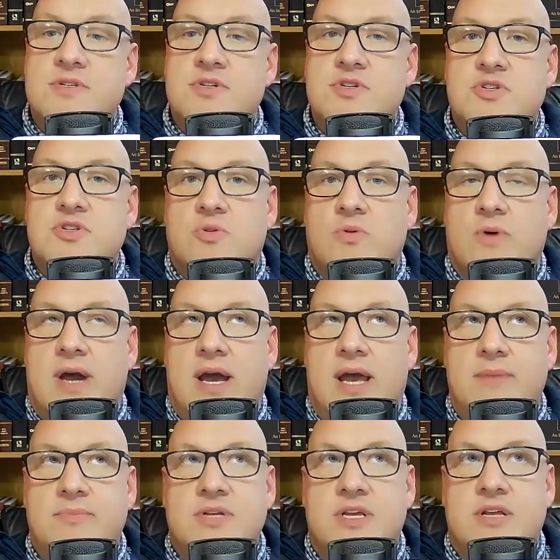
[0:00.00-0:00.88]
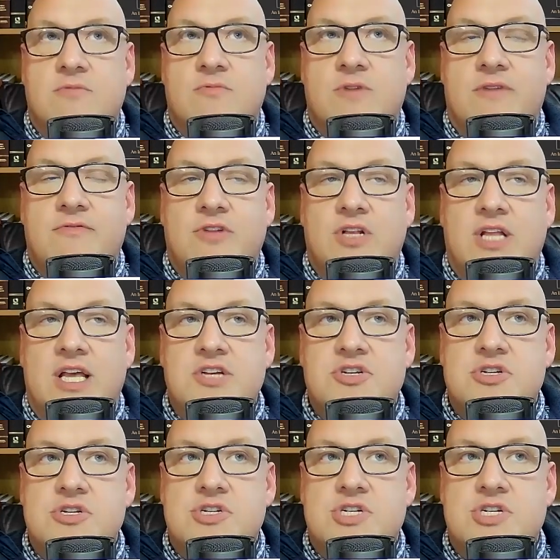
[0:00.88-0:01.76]
described in
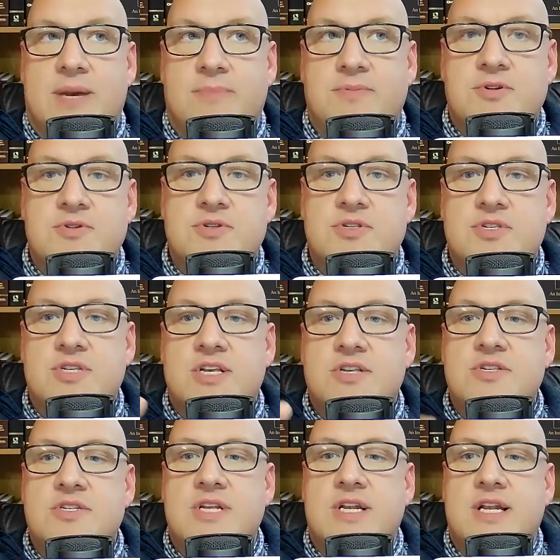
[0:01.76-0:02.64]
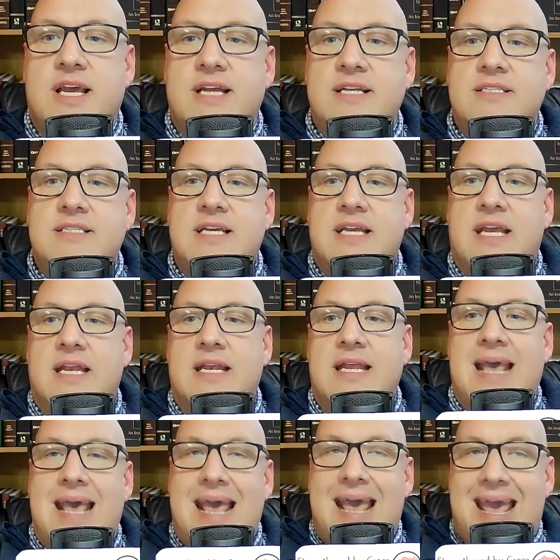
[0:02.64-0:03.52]
Revelation chapter 6 to 19
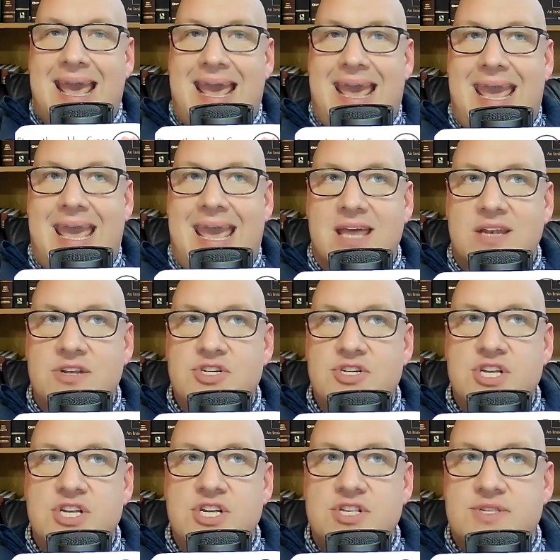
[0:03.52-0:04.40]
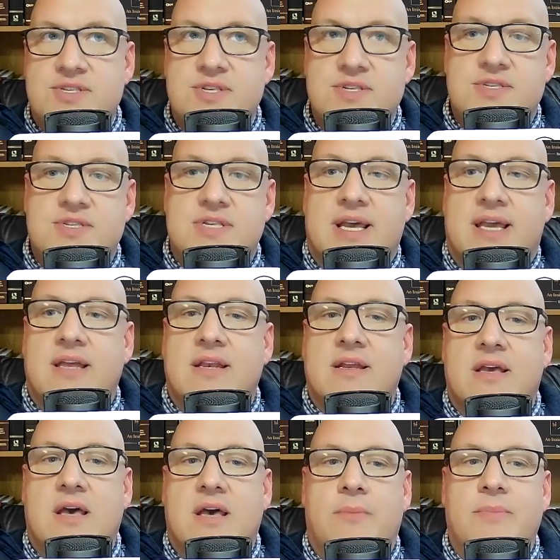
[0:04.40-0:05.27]
and Jesus'
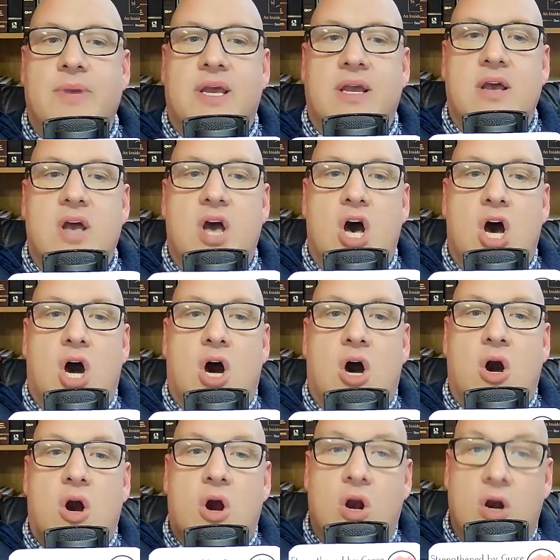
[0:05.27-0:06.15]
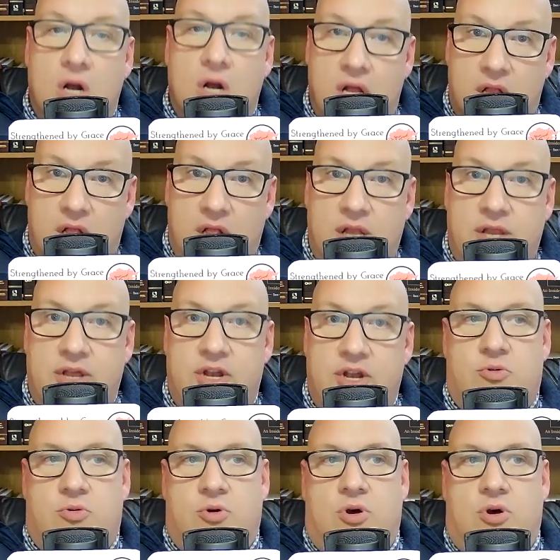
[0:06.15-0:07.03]
second coming are
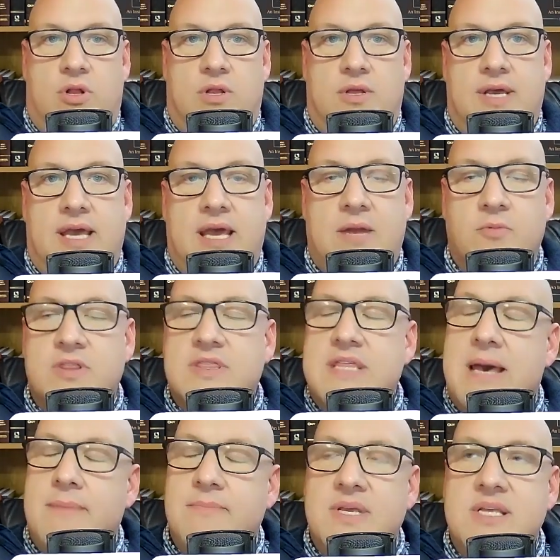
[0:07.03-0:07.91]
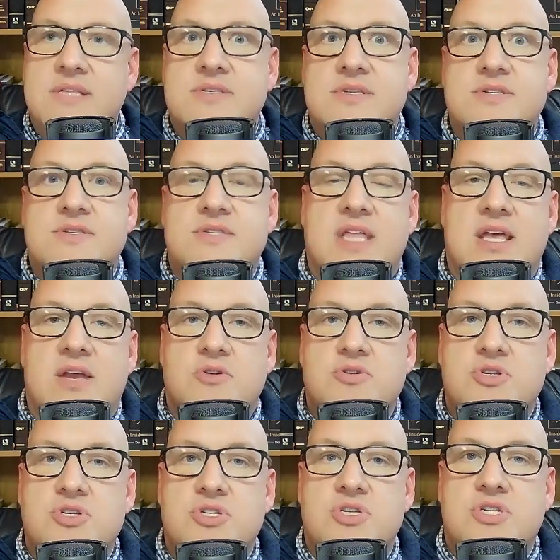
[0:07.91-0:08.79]
literal. And what that means is they are
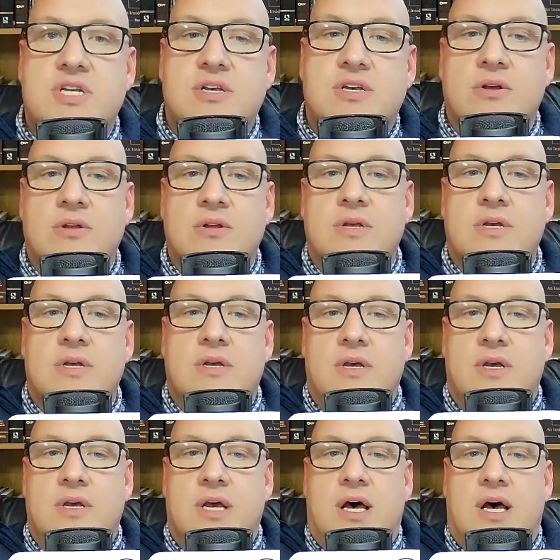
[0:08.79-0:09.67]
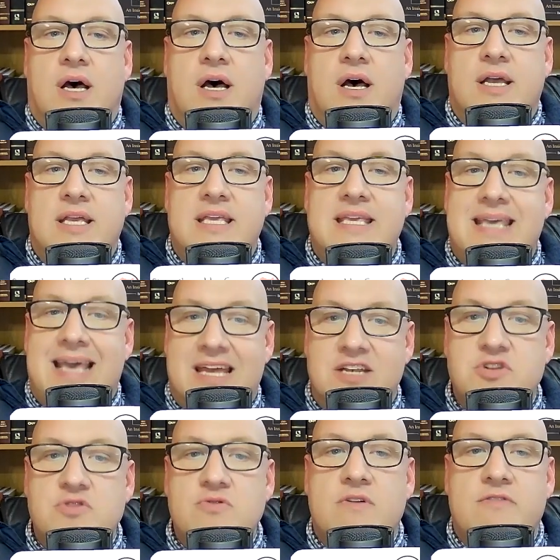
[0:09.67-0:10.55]
still uh,
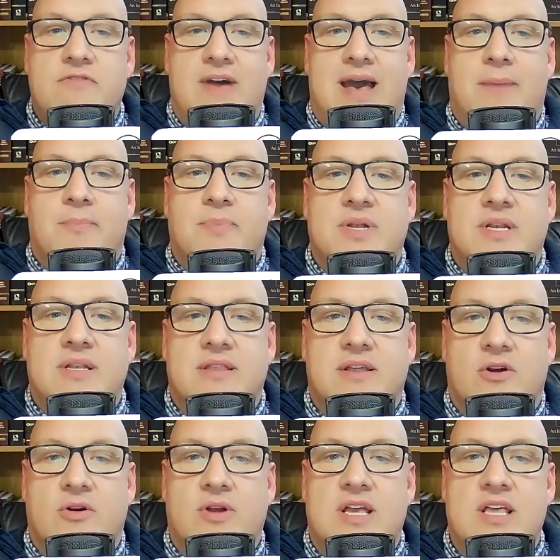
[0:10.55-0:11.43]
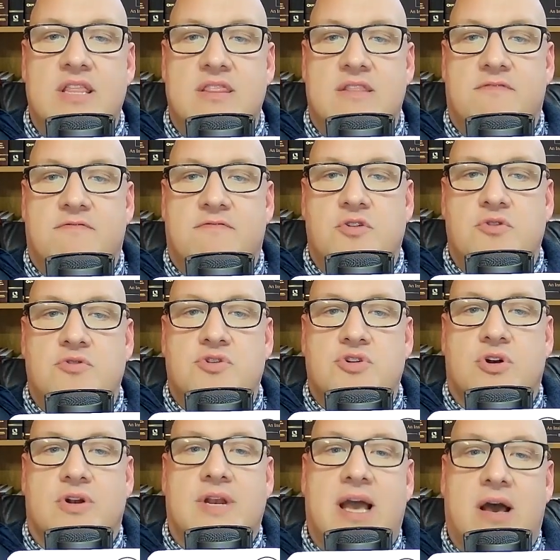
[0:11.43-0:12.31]
yet to have happened. They're in the
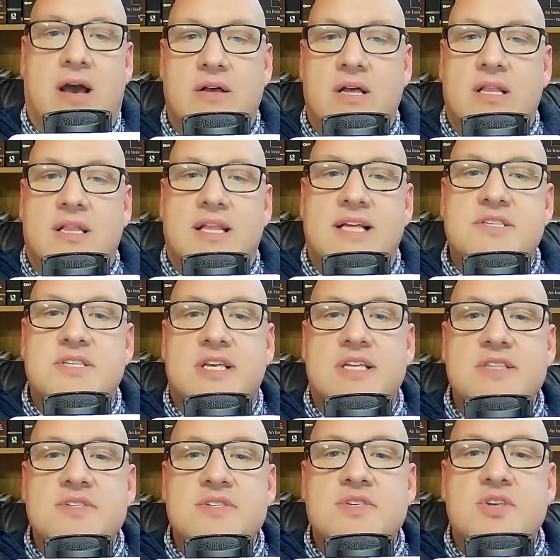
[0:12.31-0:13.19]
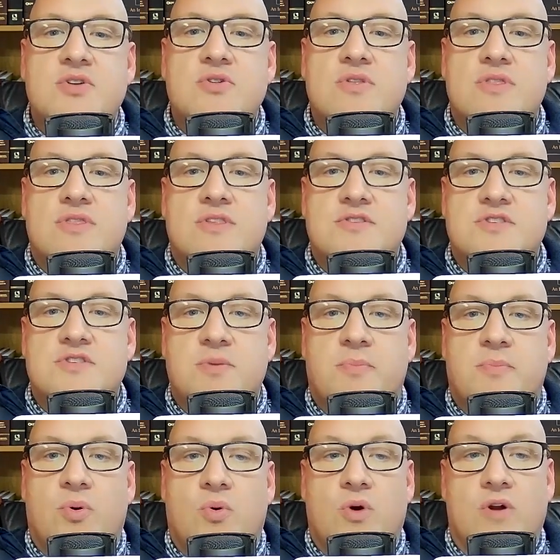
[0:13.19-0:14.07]
future. Now, let's consider the
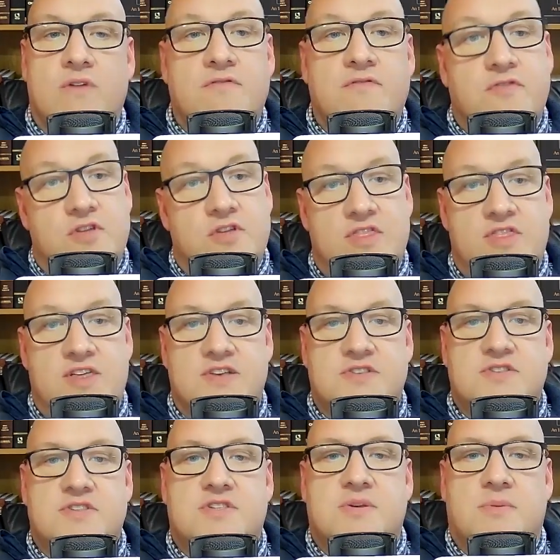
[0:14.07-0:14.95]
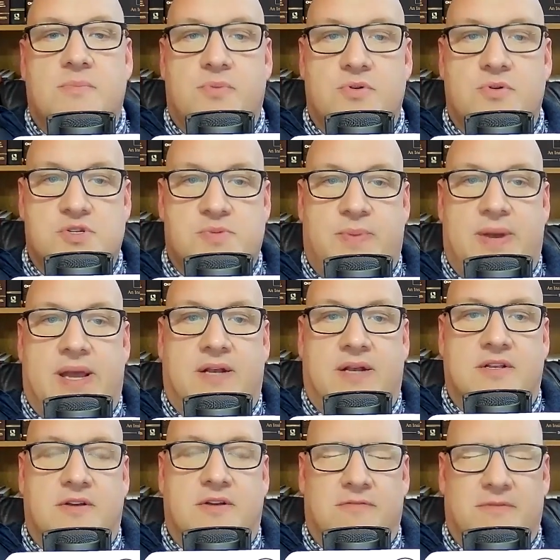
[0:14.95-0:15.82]
support for this
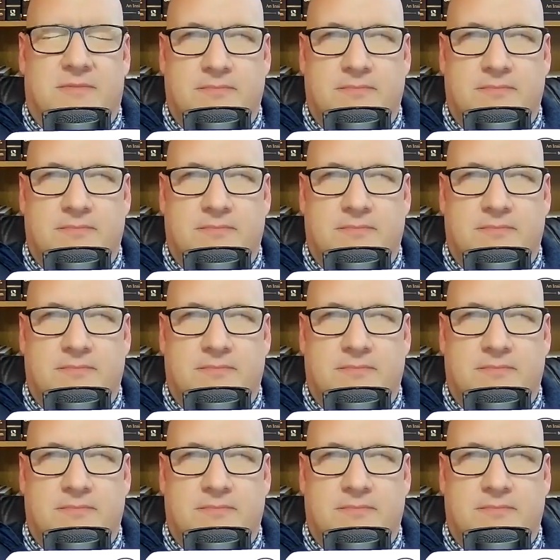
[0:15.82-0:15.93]
perspective.